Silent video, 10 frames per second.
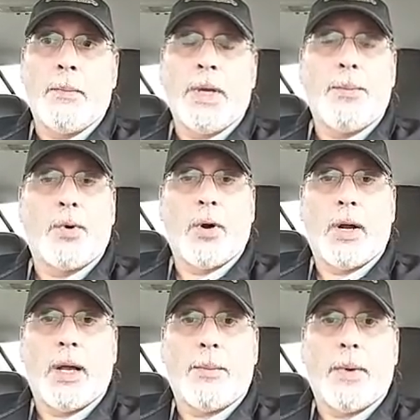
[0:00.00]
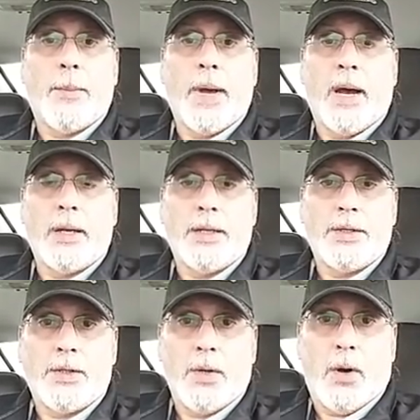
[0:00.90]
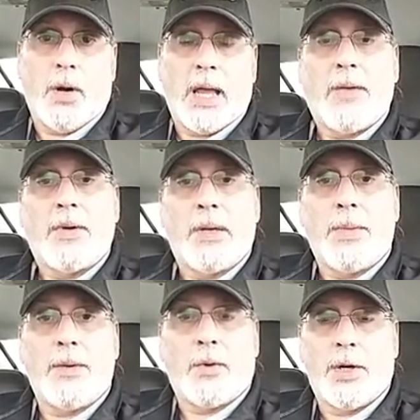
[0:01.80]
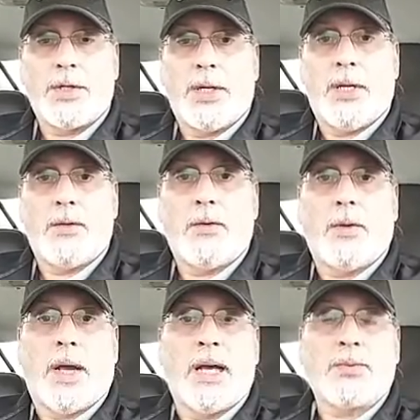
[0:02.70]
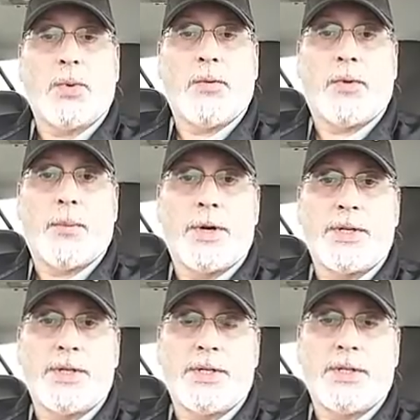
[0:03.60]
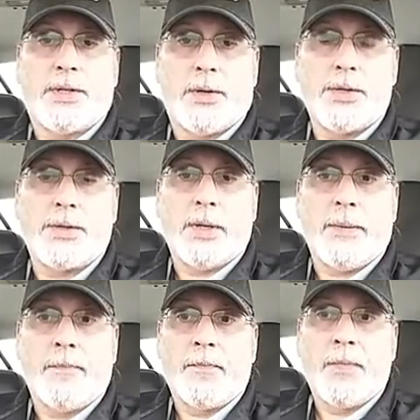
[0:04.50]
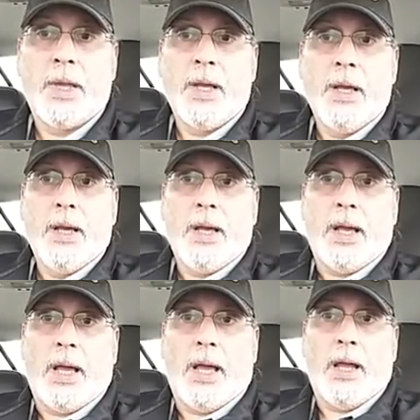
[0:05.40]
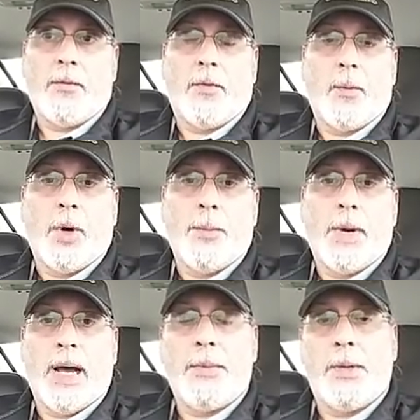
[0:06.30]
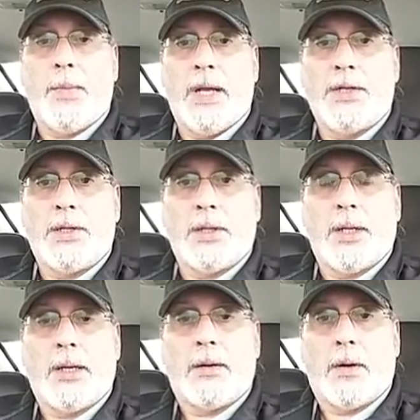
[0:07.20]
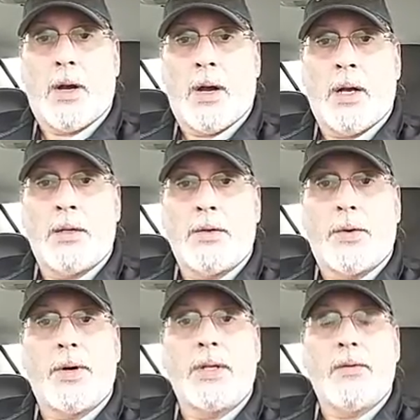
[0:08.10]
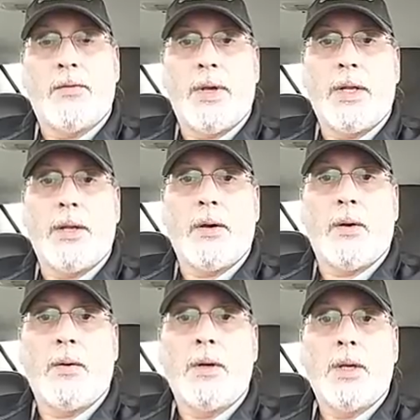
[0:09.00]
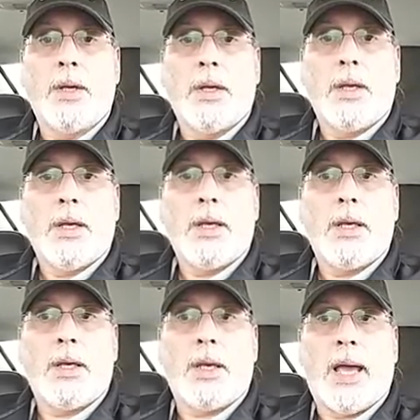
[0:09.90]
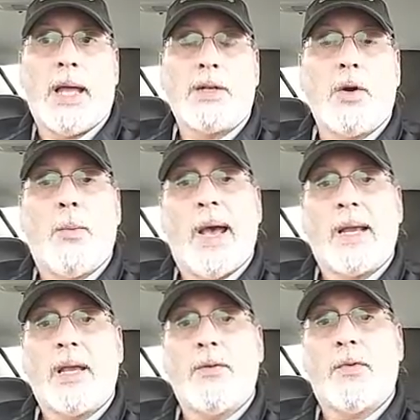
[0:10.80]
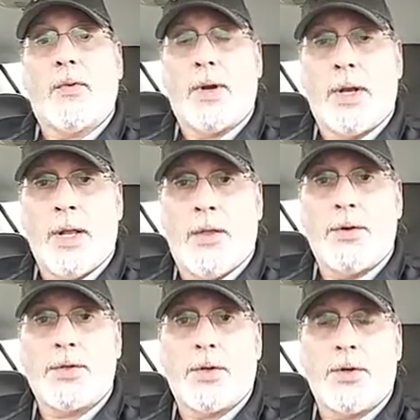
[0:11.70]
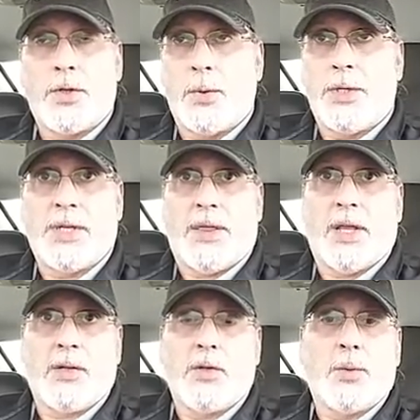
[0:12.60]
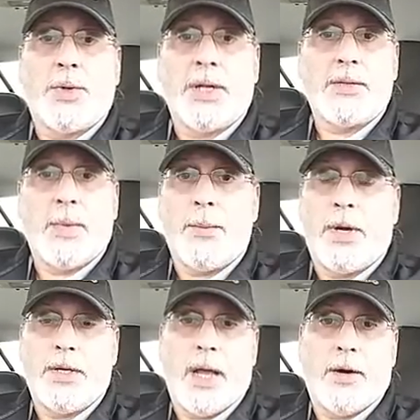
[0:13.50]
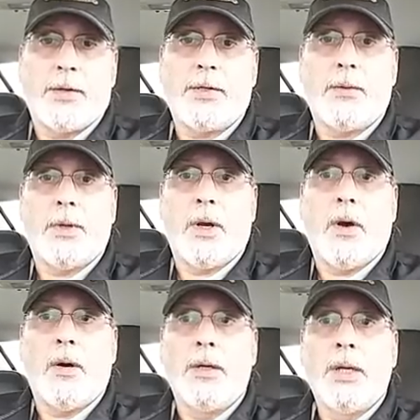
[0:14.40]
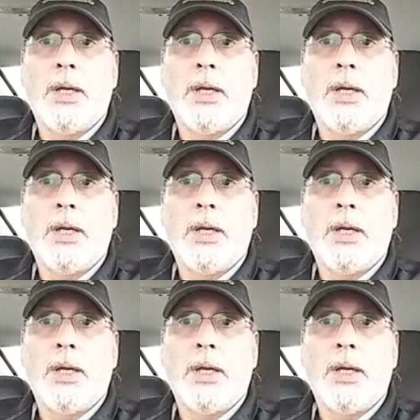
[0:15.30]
he brought up about his dog having to be rushed into the hospital for emergency surgery. And from what Bob had mentioned later on during the video, he had to go back in for another surgery, which I think took place maybe a day or two ago.